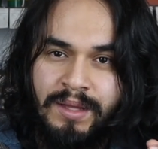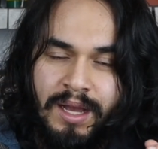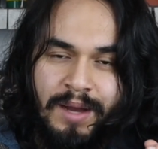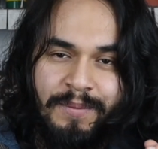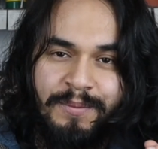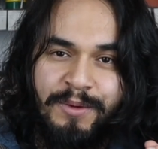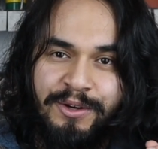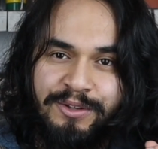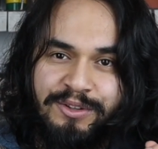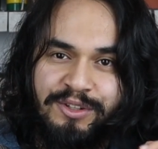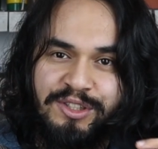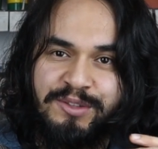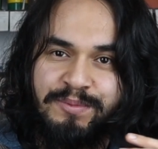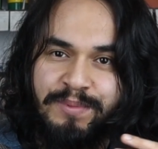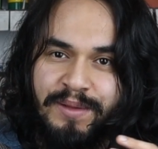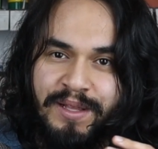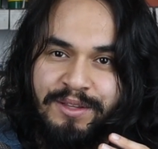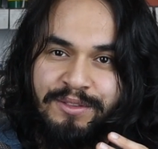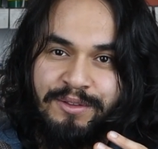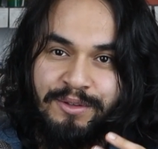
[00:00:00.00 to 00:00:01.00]
I'm going to
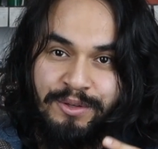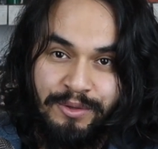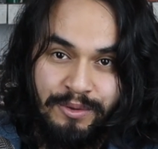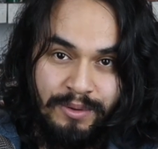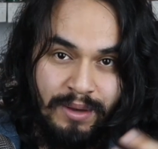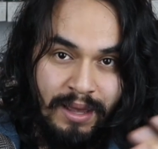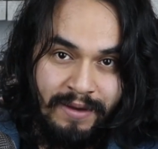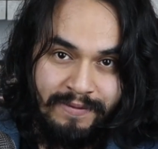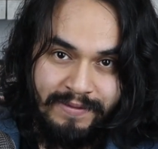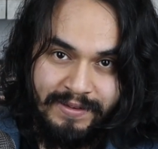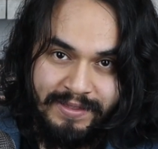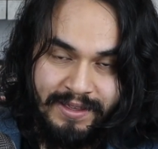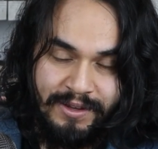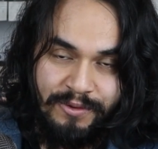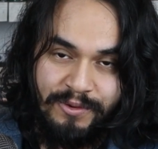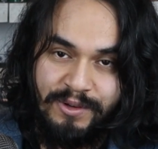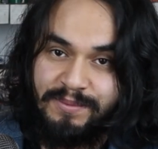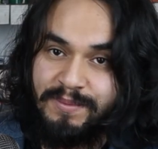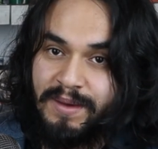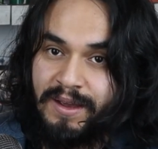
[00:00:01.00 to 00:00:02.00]
explain to you
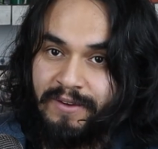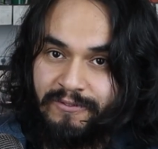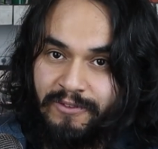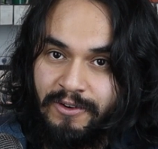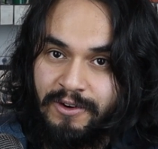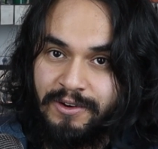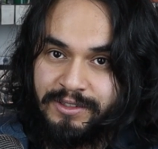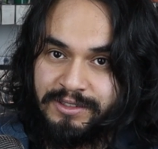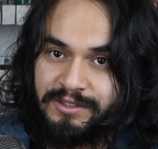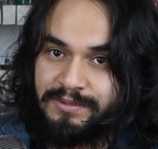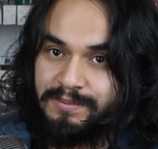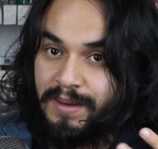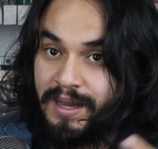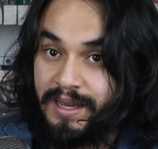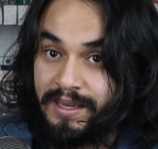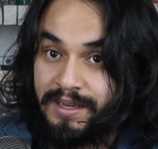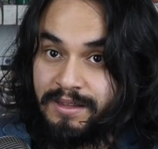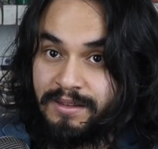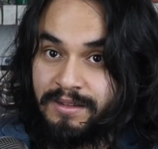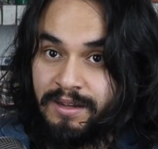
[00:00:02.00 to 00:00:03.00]
everything with my voice,
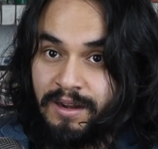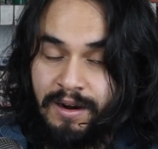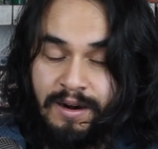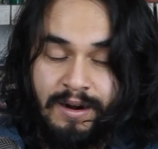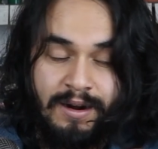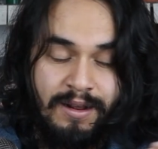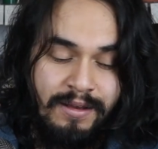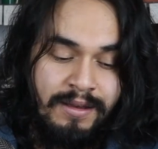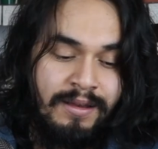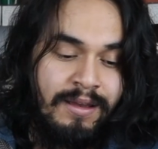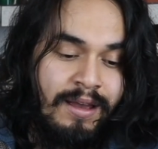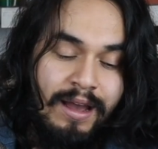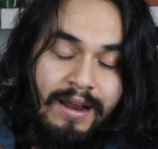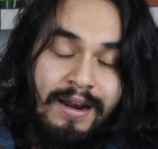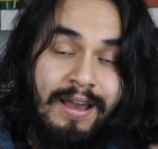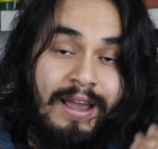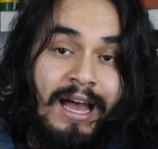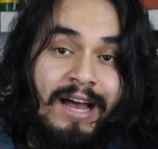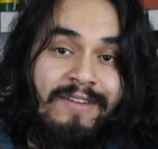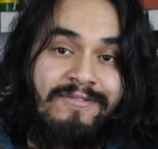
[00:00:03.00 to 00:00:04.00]
my guitar,
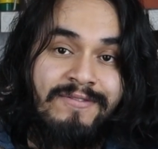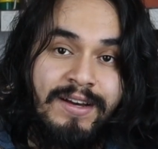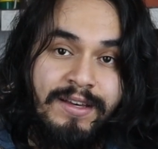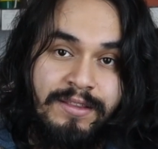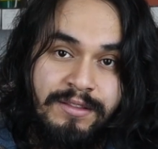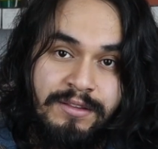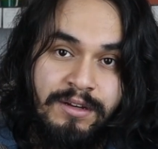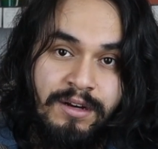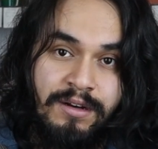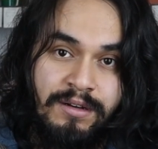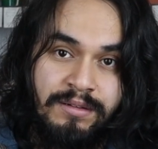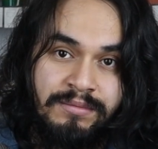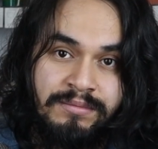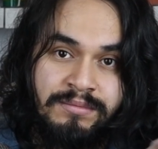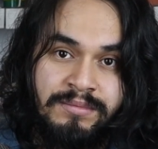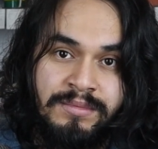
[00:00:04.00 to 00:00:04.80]
and I have my DAW.